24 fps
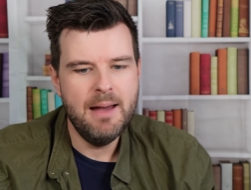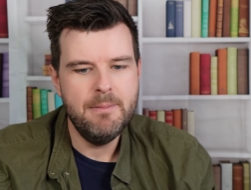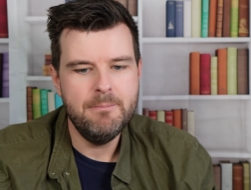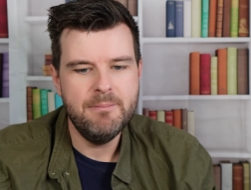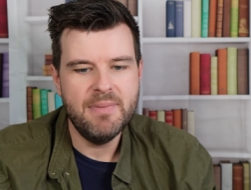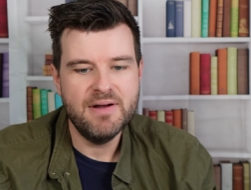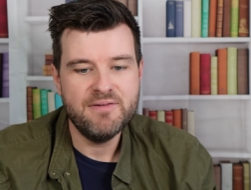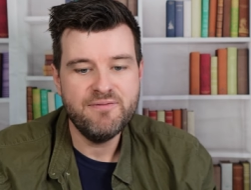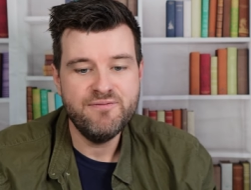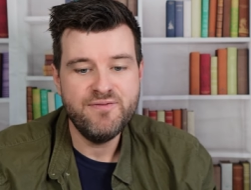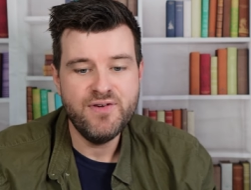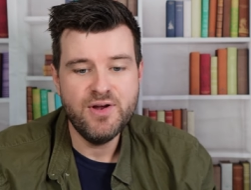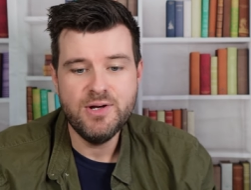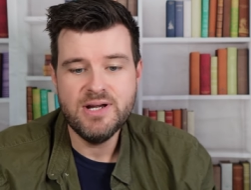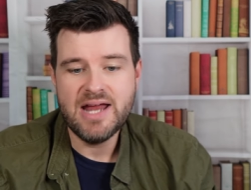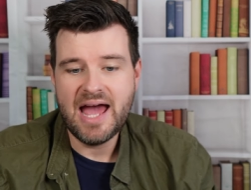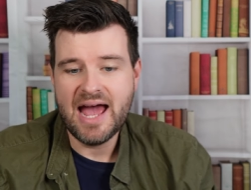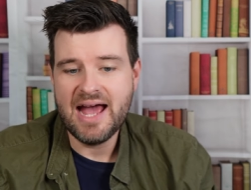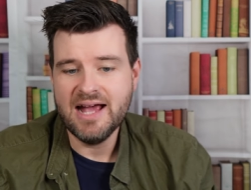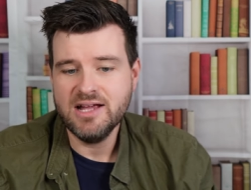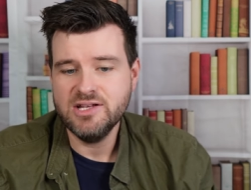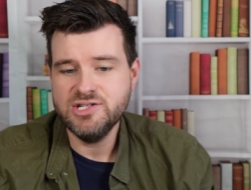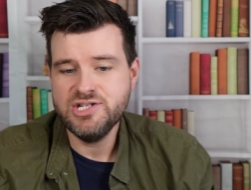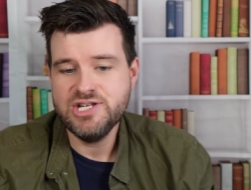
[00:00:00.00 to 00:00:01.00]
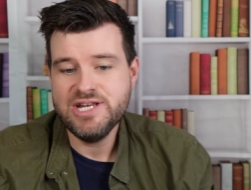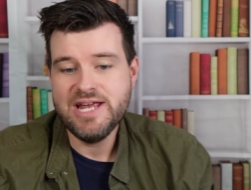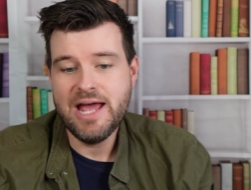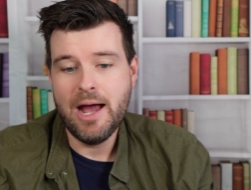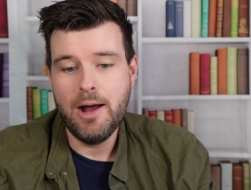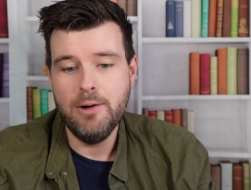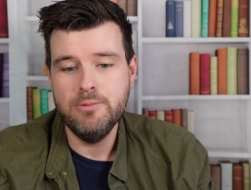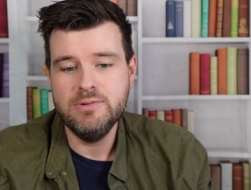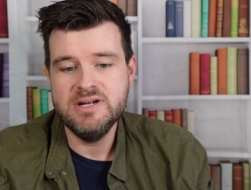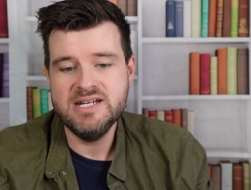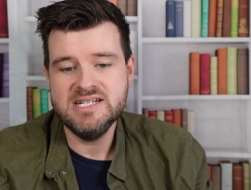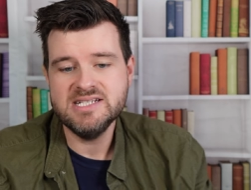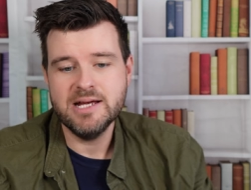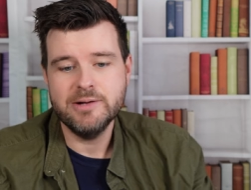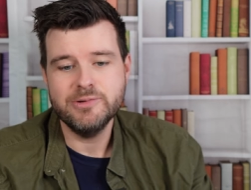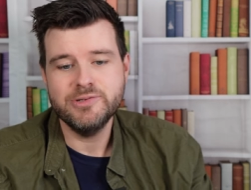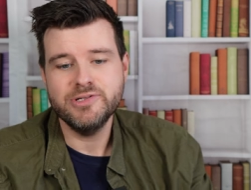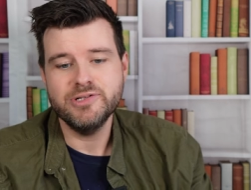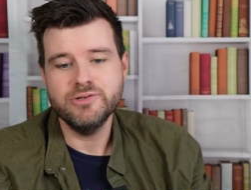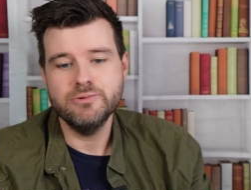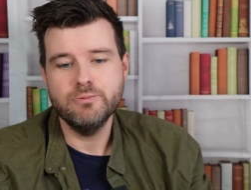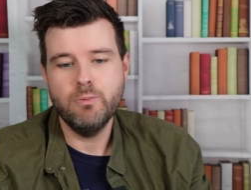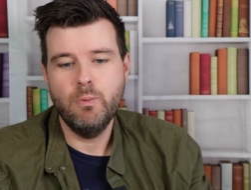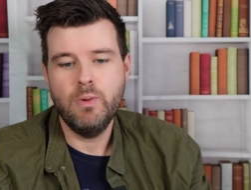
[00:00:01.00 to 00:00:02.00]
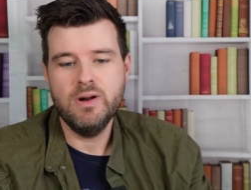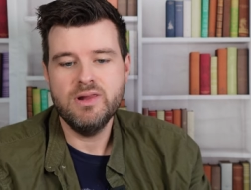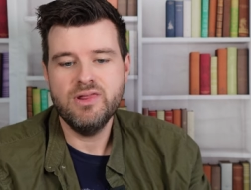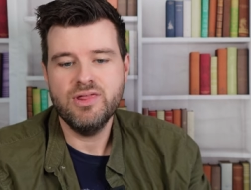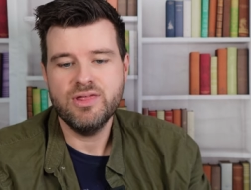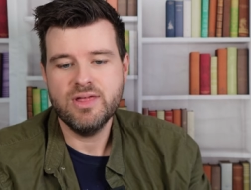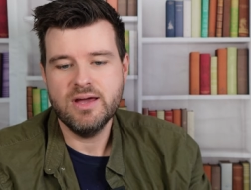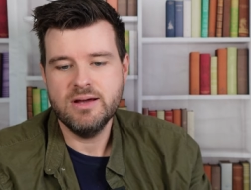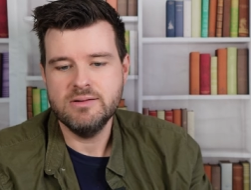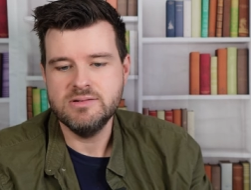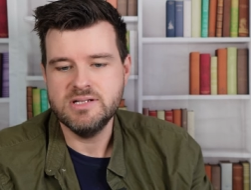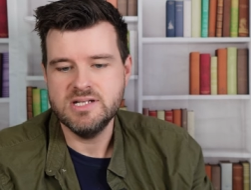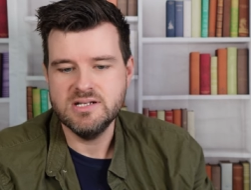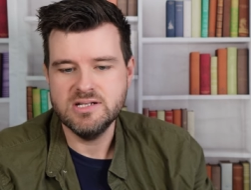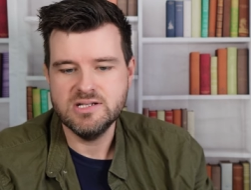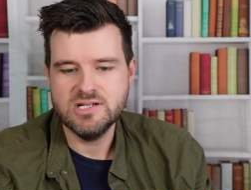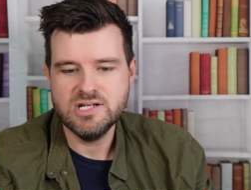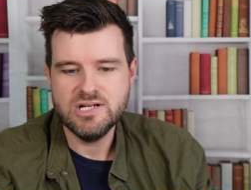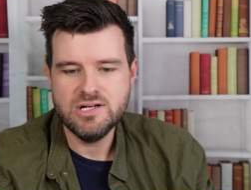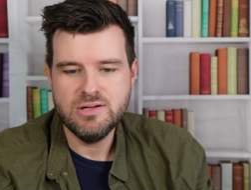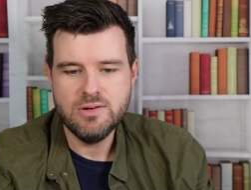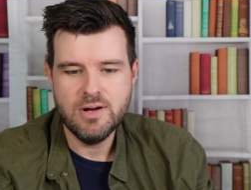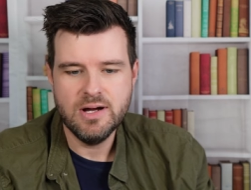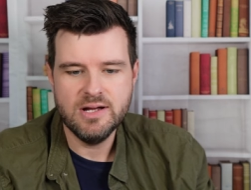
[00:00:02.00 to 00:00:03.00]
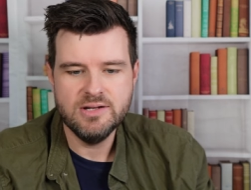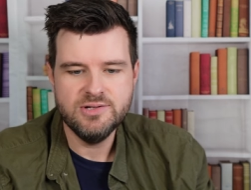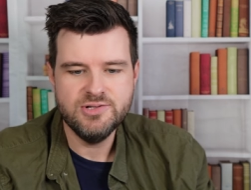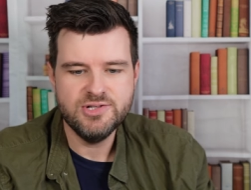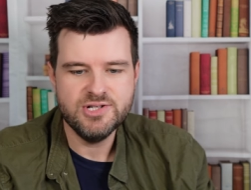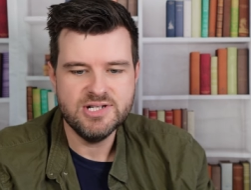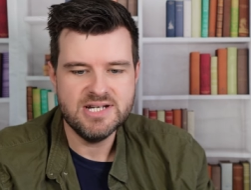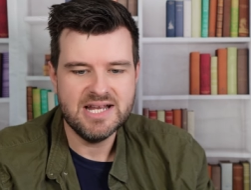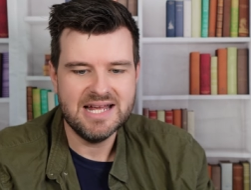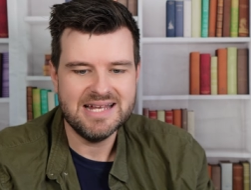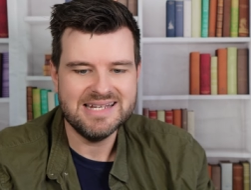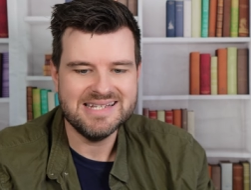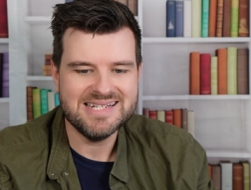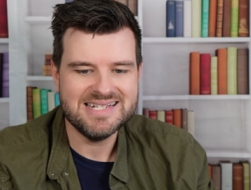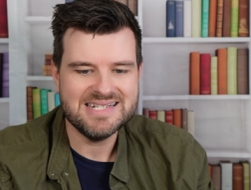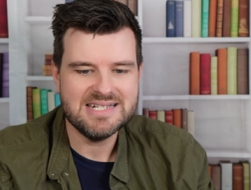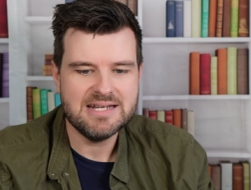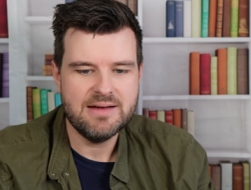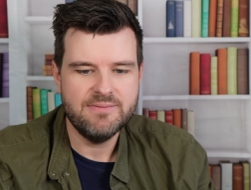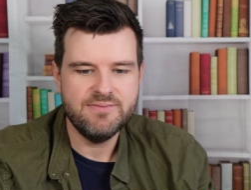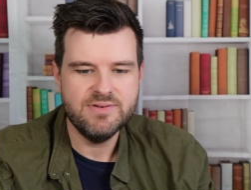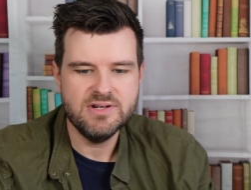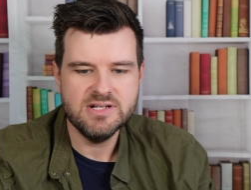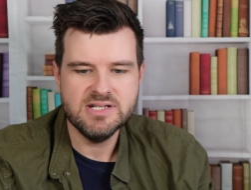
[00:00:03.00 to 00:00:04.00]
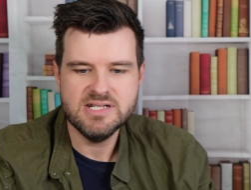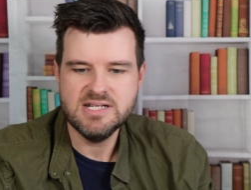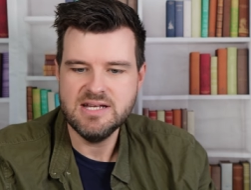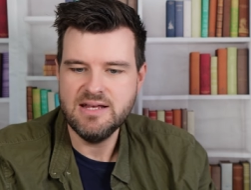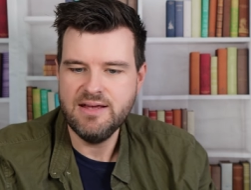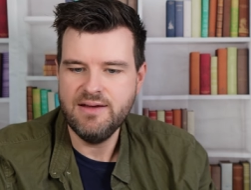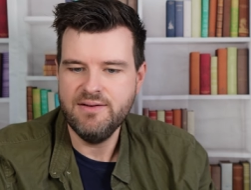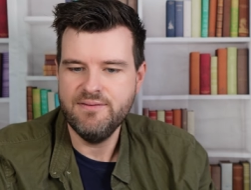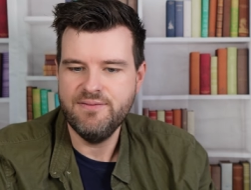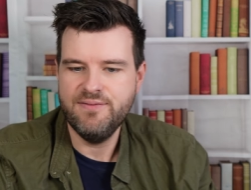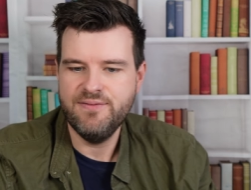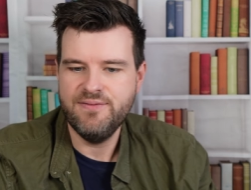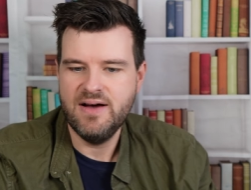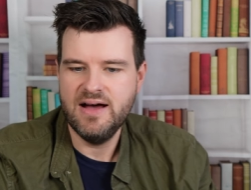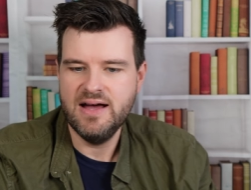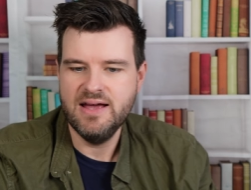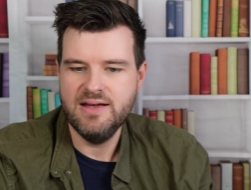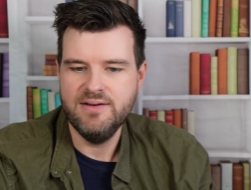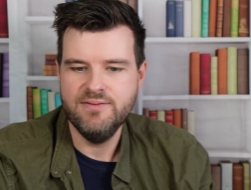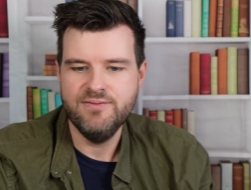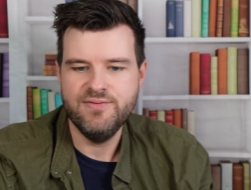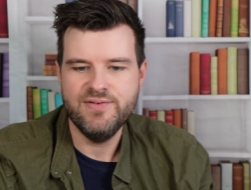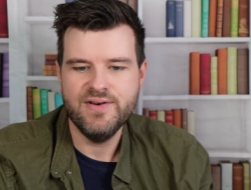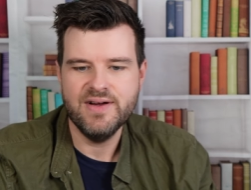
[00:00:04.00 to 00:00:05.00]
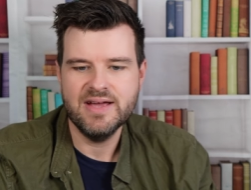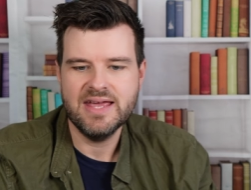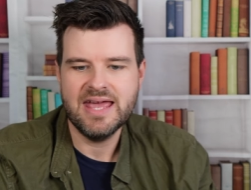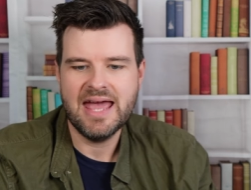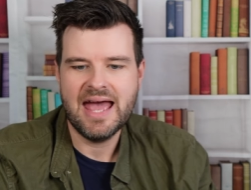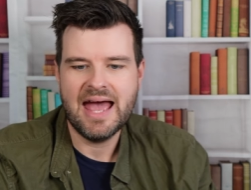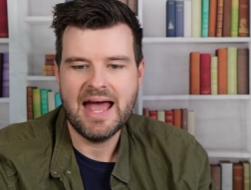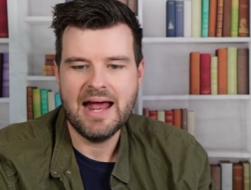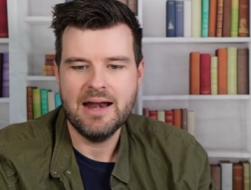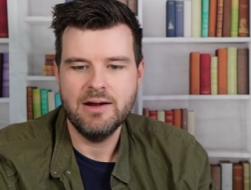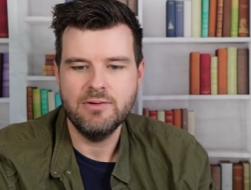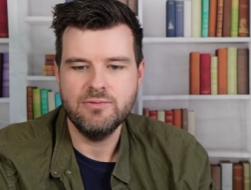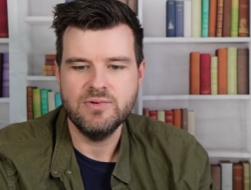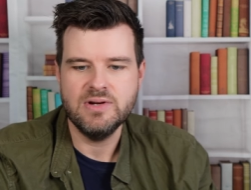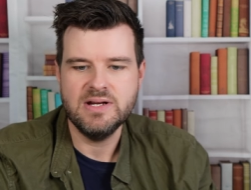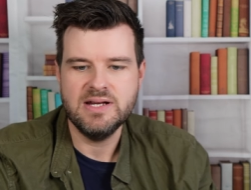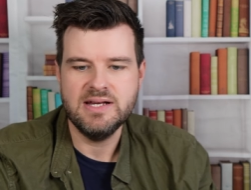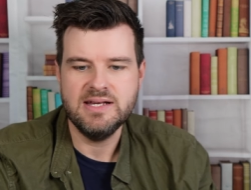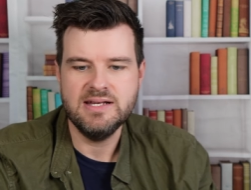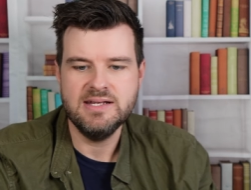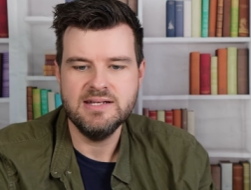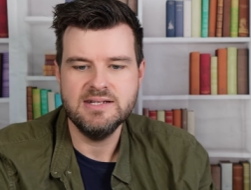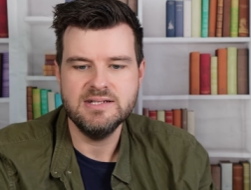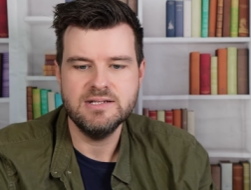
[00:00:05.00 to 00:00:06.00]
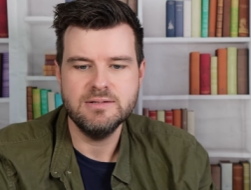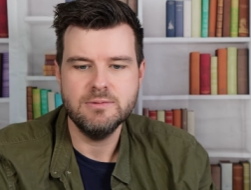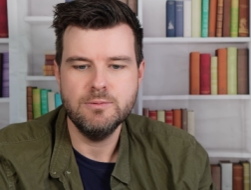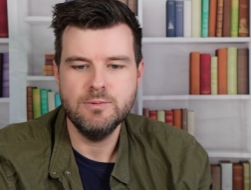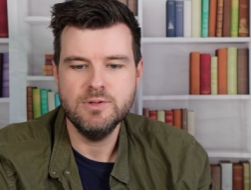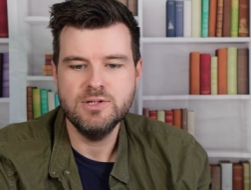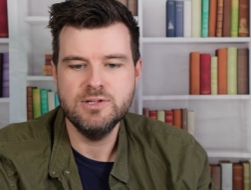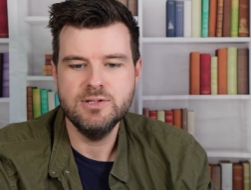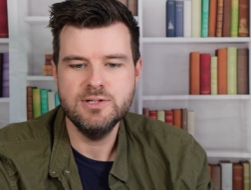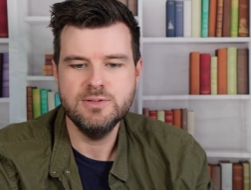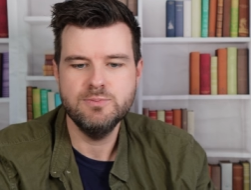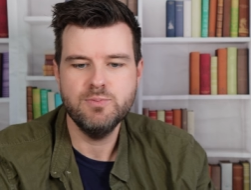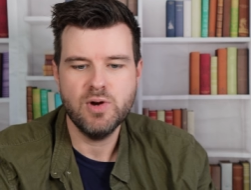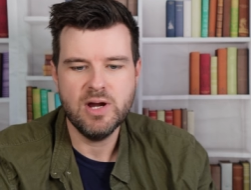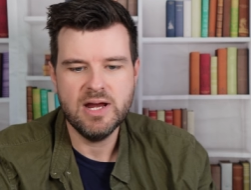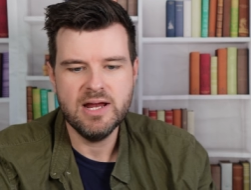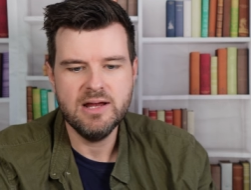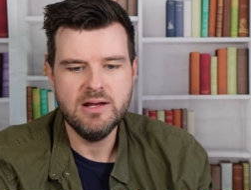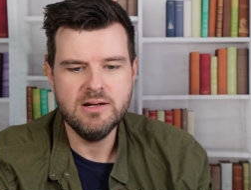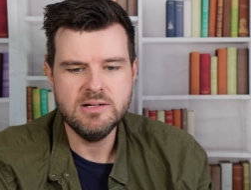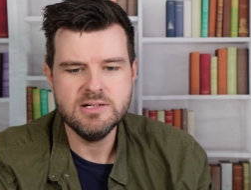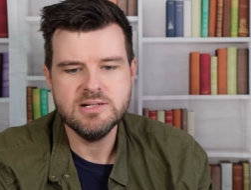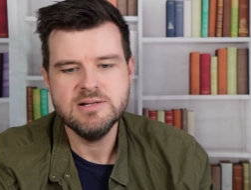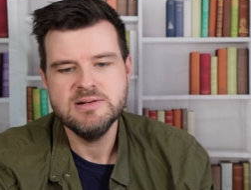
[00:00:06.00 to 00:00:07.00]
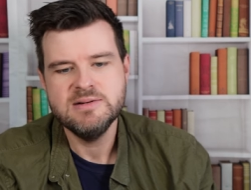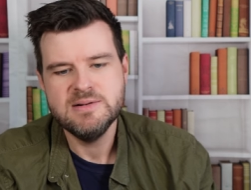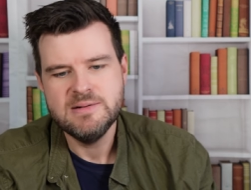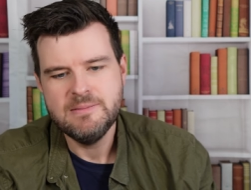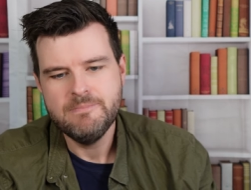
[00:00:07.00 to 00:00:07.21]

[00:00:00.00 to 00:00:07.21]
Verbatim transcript: My food actually only totaled 1,275 calories, which was pretty good.